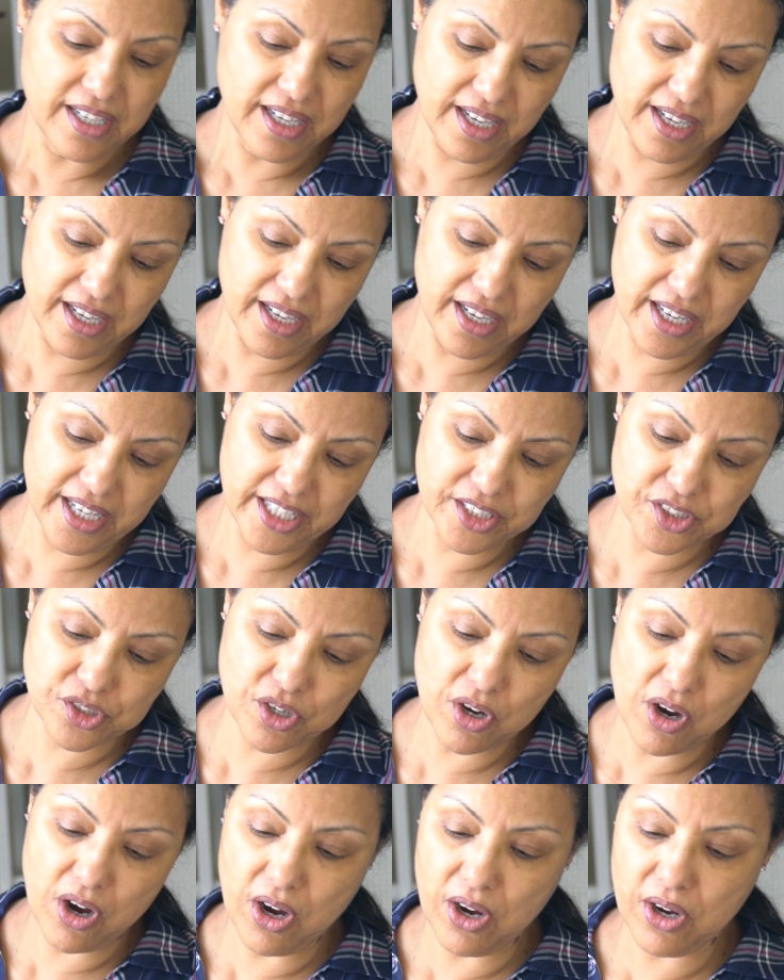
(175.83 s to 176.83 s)

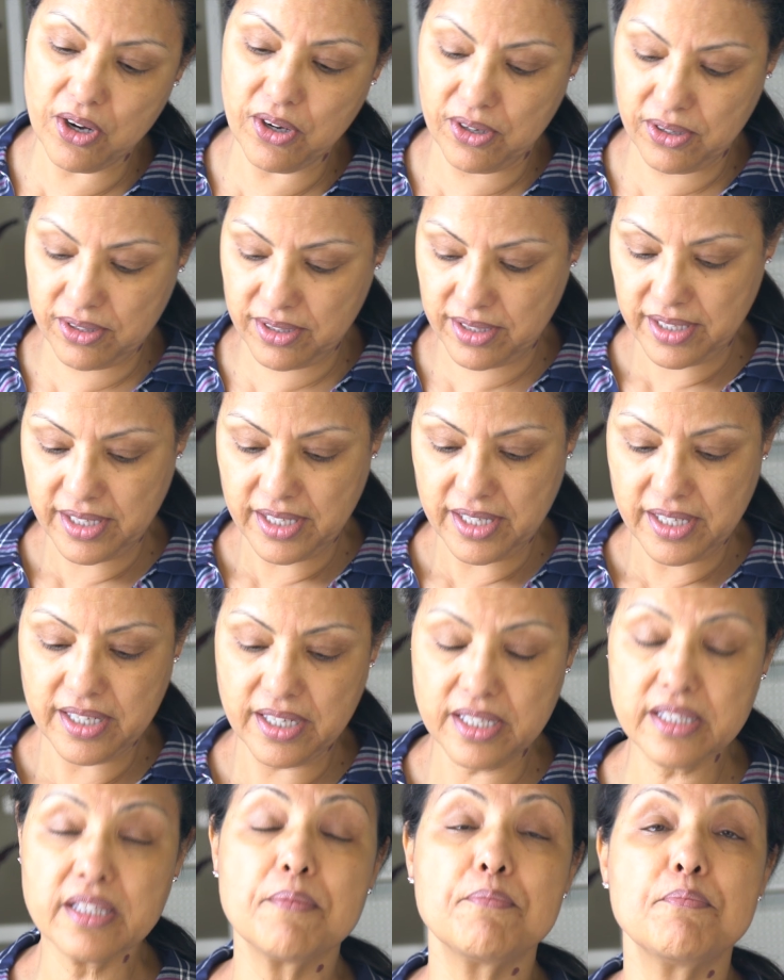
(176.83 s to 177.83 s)
It's called
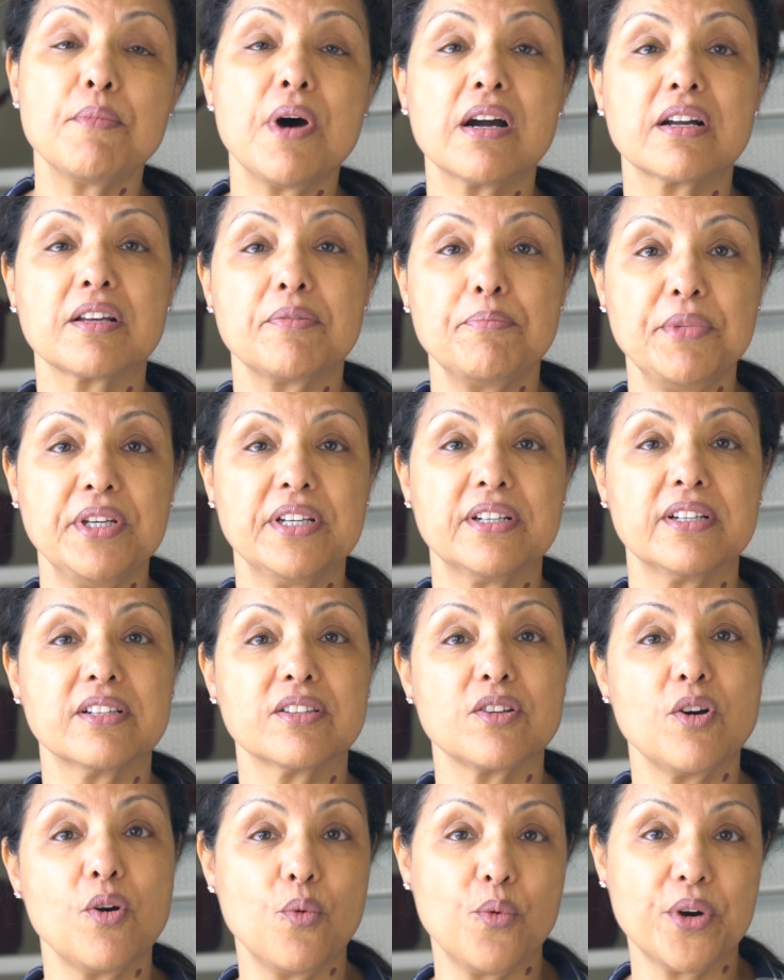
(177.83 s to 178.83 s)
the
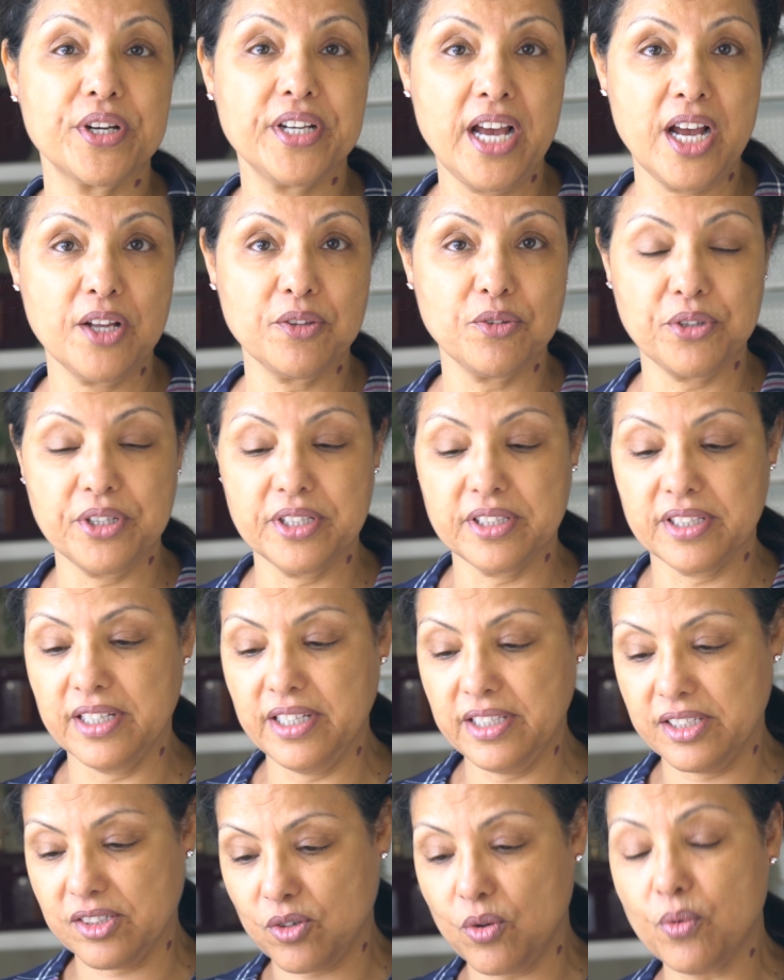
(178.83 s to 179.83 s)
Mockmill 100.
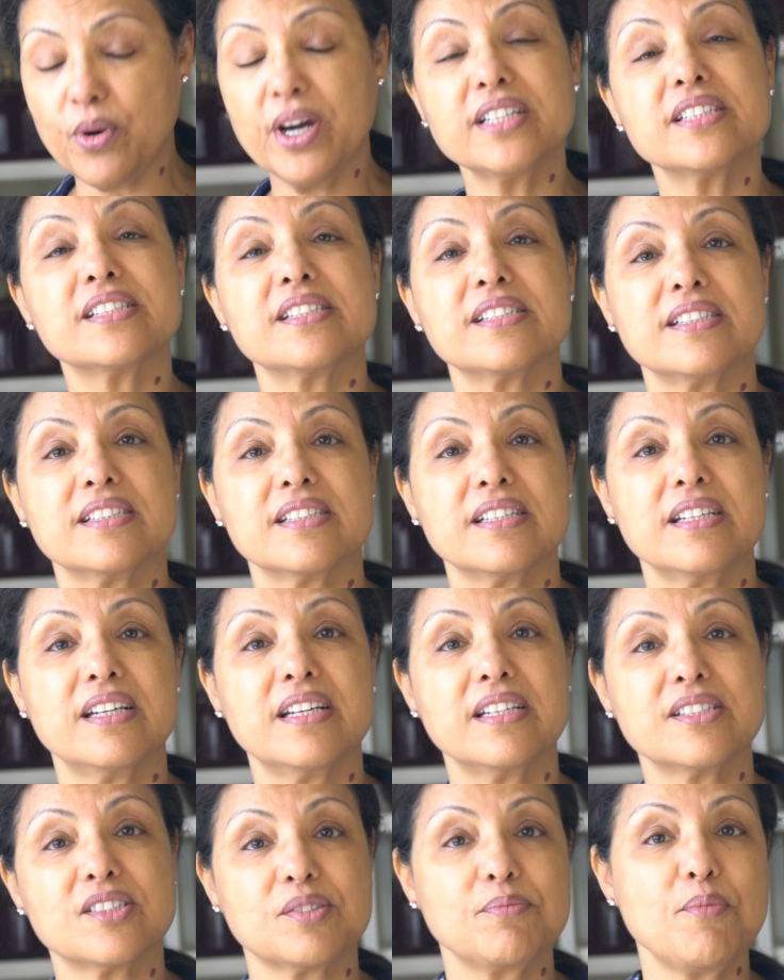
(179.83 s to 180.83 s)
It's quite
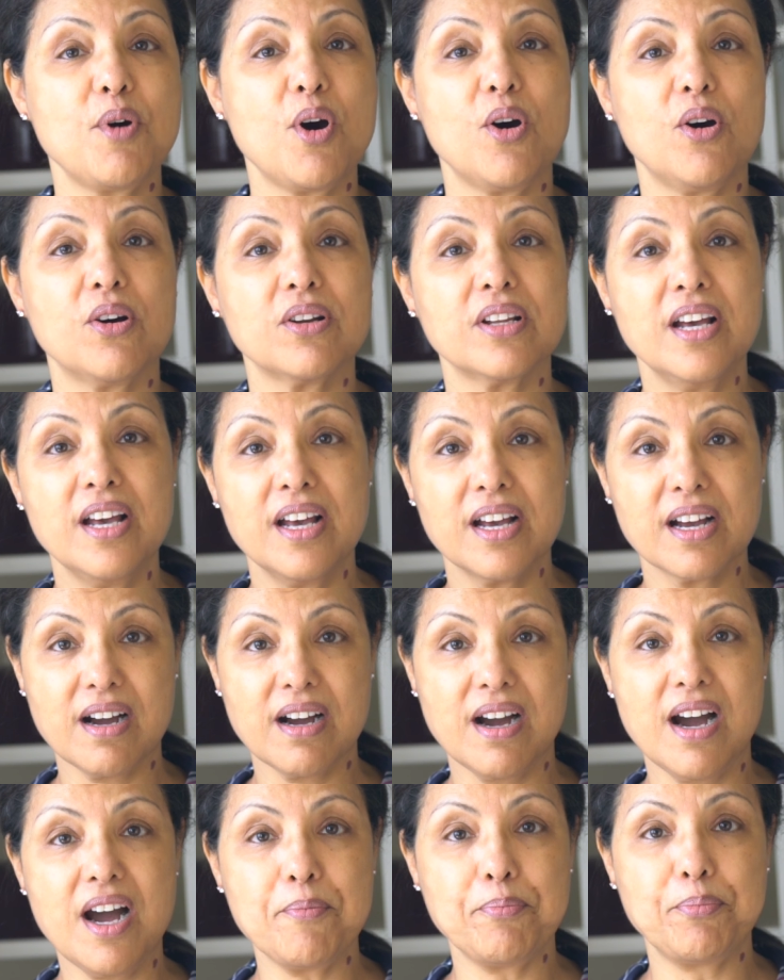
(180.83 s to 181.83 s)
small,
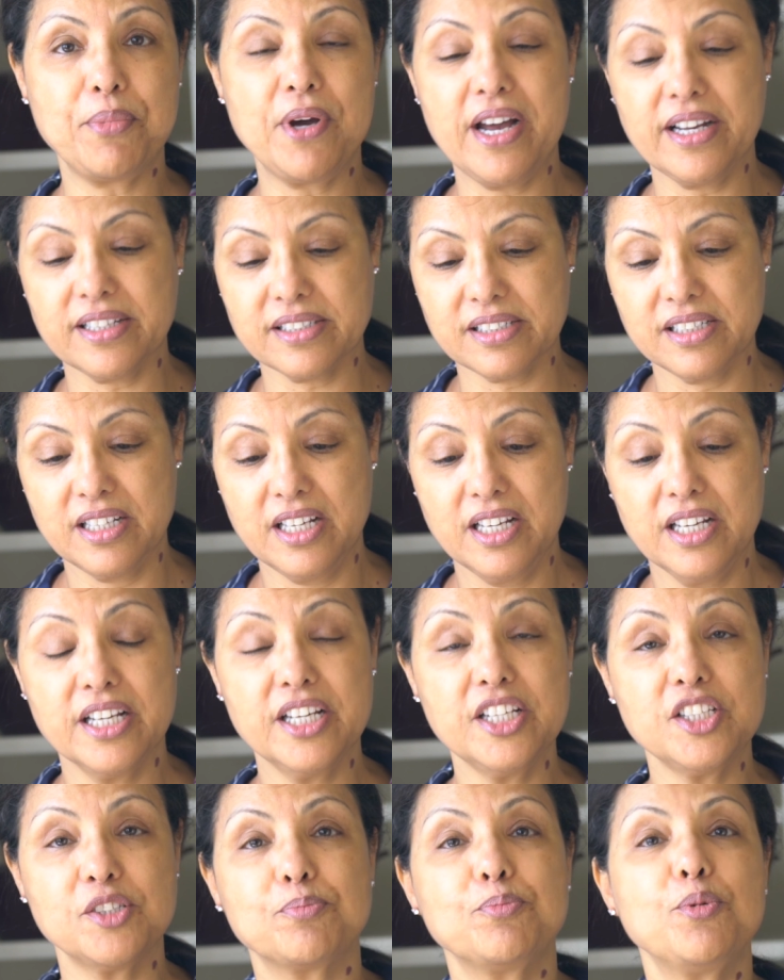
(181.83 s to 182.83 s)
compact.
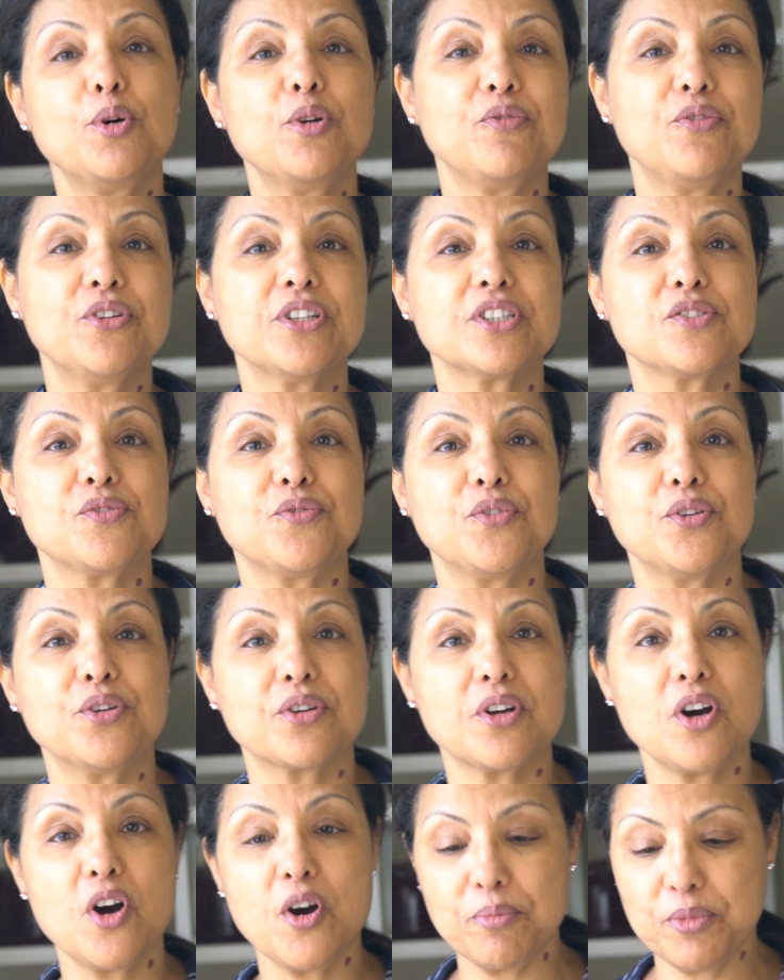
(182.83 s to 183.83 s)
It's perfect
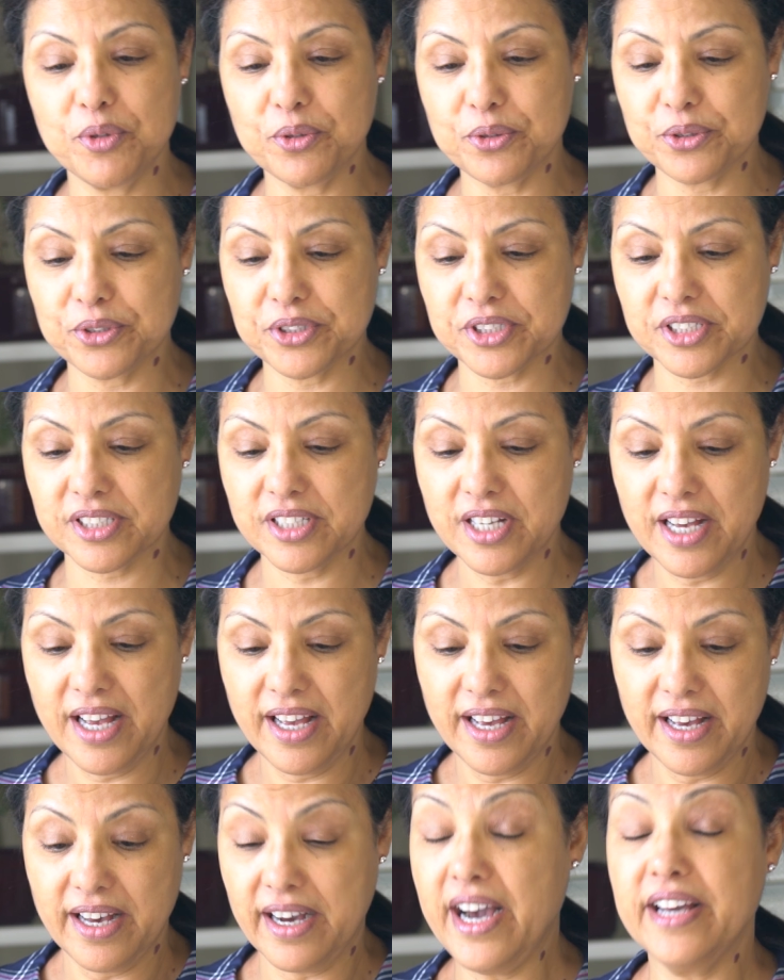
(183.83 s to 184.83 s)
for home use,
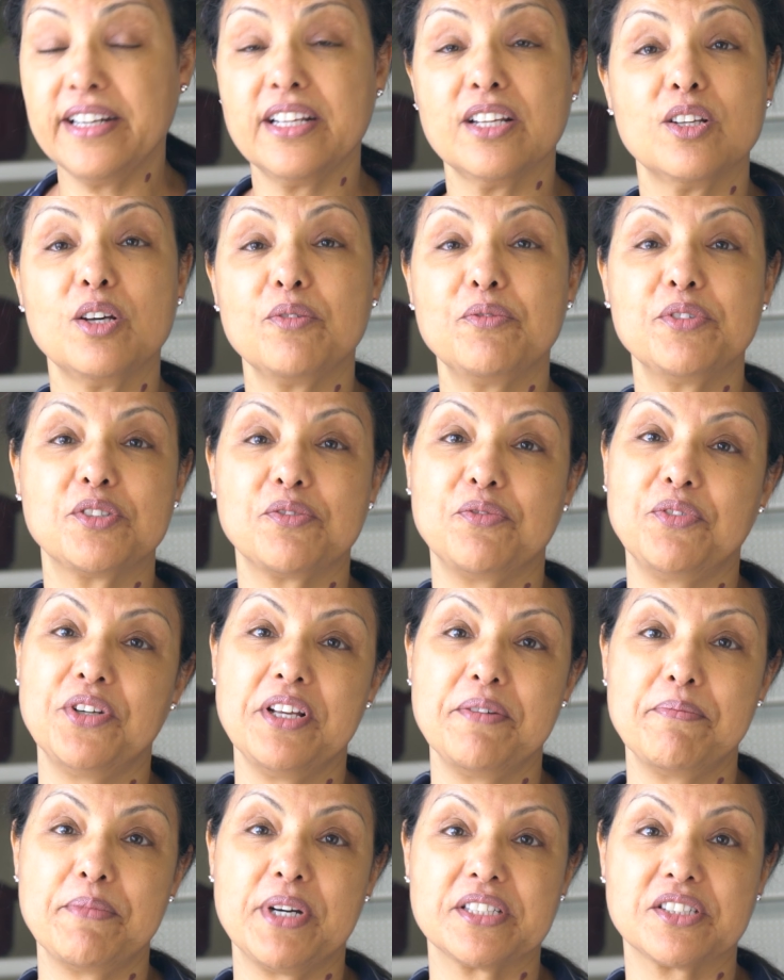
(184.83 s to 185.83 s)
and I love it
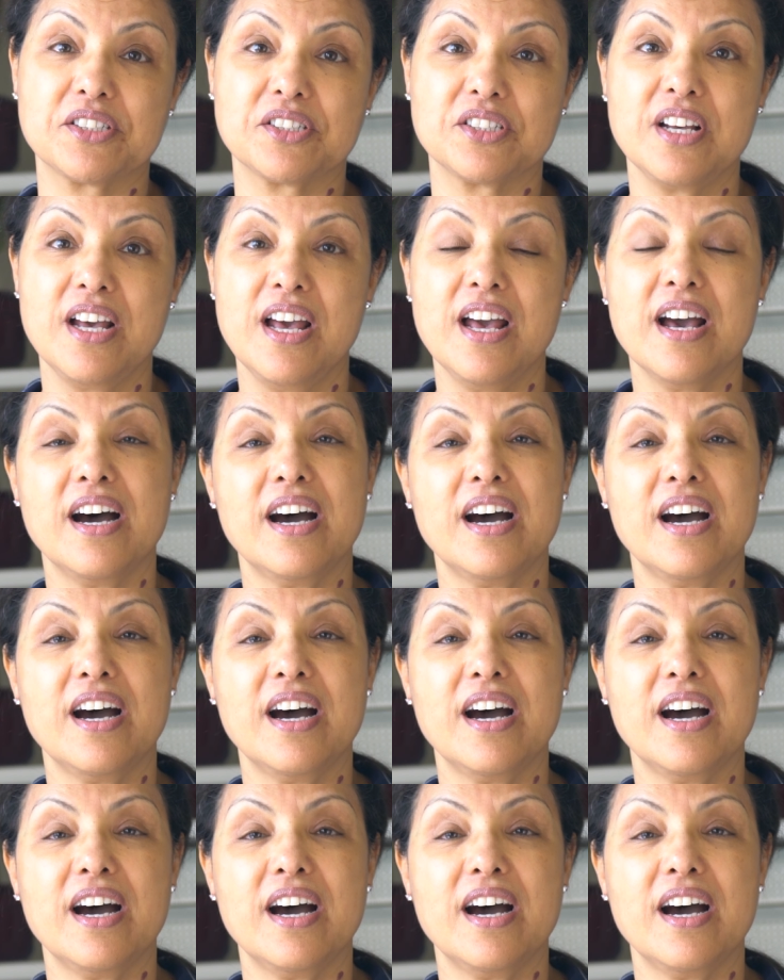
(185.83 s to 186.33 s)
very much.